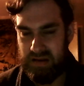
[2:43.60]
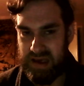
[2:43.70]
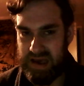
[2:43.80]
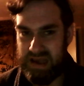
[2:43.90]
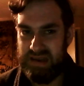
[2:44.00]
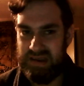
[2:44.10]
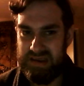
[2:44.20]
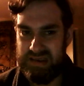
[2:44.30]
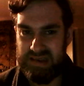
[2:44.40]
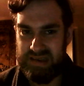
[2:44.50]
and
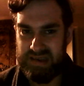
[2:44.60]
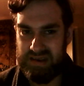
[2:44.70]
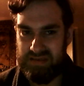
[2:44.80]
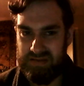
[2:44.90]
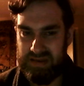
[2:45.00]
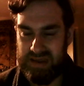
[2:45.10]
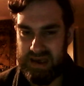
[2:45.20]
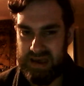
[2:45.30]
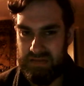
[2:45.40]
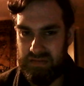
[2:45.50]
there's a secret
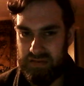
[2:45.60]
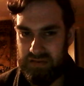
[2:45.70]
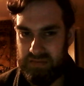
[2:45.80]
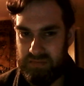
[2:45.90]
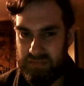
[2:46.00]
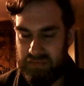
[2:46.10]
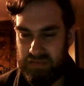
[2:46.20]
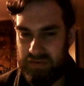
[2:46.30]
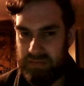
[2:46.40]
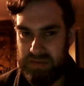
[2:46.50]
there
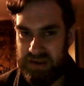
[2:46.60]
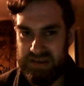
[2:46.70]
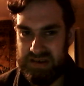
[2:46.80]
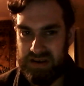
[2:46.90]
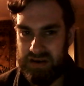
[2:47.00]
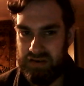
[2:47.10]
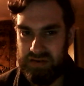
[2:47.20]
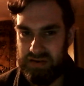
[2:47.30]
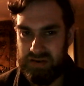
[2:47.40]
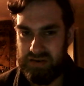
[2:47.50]
from his
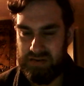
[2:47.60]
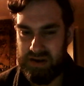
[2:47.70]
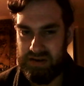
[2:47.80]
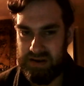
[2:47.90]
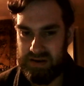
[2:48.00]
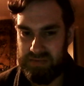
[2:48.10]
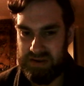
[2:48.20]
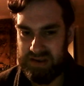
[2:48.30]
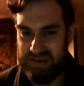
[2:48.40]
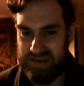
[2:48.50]
childhood growing up
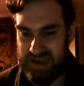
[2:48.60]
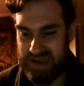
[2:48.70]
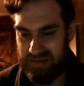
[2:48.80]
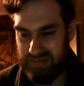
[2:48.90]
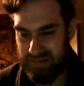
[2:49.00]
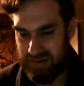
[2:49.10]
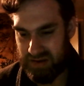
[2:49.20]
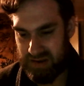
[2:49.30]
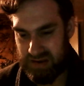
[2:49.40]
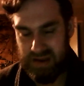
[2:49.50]
in the town,
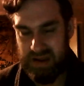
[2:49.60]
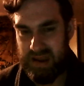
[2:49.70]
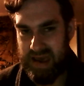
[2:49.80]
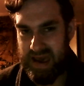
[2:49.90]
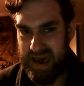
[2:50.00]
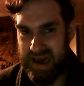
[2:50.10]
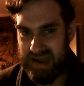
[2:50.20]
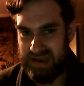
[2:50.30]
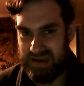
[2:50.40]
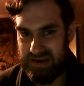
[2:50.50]

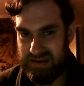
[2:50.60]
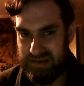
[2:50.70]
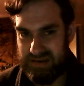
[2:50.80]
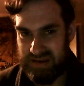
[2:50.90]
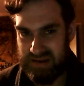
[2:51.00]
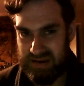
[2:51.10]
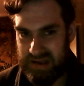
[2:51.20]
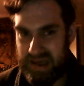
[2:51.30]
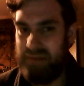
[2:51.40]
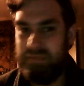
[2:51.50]
and
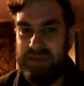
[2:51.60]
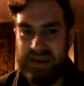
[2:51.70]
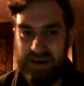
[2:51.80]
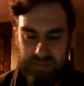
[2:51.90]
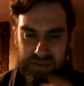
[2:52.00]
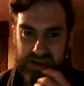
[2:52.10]
that becomes